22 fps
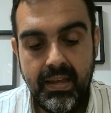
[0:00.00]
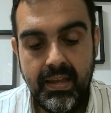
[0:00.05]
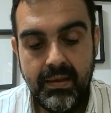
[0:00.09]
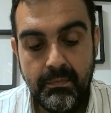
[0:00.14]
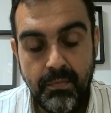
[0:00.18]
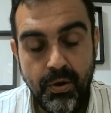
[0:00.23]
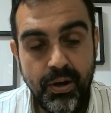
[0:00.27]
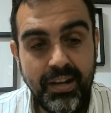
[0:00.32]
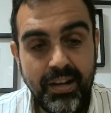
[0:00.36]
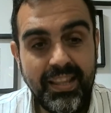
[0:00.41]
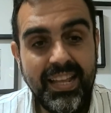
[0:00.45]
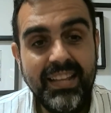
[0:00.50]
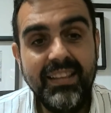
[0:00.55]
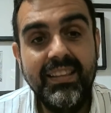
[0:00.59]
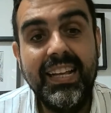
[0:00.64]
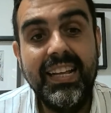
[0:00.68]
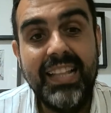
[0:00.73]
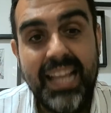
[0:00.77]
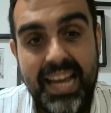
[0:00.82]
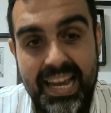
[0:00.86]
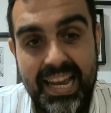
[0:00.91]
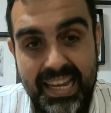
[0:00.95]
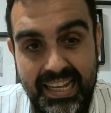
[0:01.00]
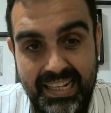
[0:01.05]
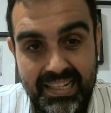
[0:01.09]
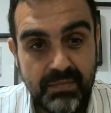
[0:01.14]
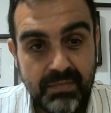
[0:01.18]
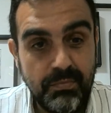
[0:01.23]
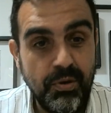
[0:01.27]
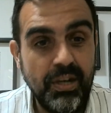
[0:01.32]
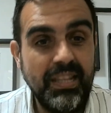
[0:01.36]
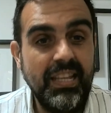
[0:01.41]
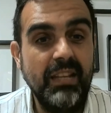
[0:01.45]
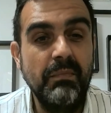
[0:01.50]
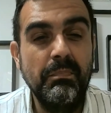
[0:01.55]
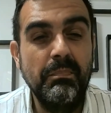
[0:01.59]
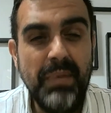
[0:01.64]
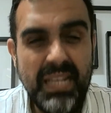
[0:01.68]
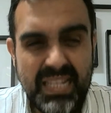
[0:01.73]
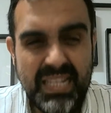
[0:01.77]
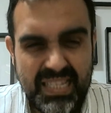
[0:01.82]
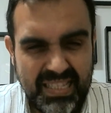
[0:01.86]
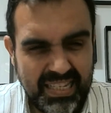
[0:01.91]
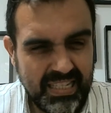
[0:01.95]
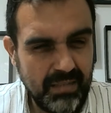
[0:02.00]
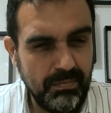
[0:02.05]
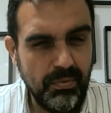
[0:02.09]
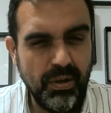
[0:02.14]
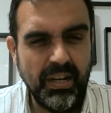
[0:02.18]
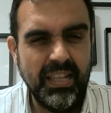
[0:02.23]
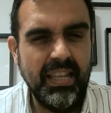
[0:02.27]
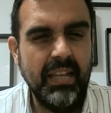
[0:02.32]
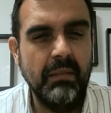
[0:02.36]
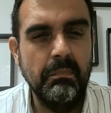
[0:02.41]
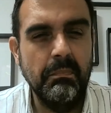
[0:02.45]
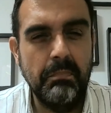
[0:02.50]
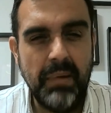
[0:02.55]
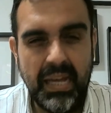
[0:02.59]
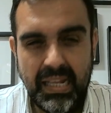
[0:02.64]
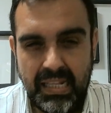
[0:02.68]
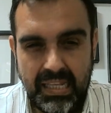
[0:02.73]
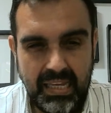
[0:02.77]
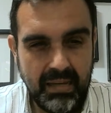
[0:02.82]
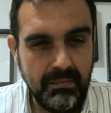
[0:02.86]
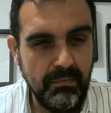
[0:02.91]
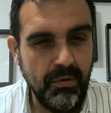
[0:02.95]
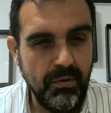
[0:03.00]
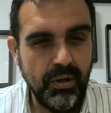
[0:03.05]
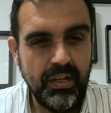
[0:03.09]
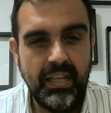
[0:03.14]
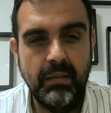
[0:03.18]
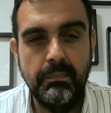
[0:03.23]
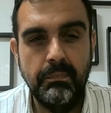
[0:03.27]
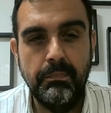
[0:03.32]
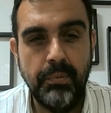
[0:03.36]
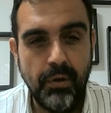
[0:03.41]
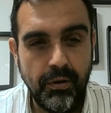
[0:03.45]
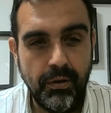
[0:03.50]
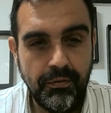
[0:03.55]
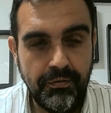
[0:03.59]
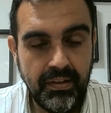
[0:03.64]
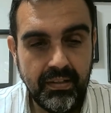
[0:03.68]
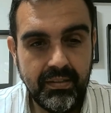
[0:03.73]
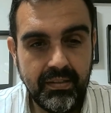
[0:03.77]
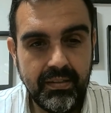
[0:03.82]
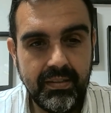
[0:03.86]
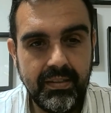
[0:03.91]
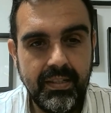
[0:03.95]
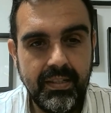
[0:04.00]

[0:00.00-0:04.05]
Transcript: more than clients more than business more than money more than profit